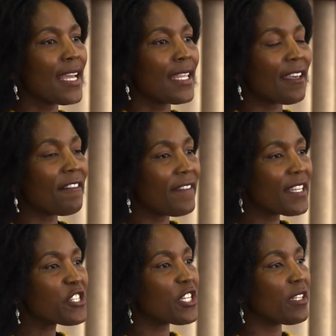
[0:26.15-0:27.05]
The
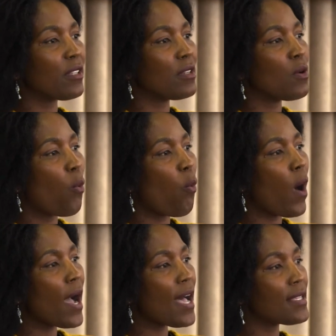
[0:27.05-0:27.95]
vision
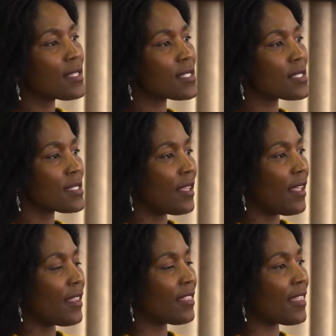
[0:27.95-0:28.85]
was
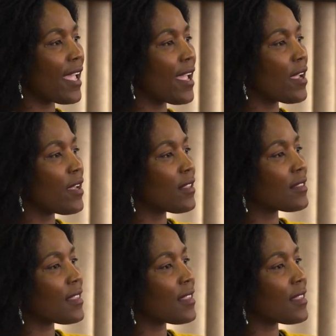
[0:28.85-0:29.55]
the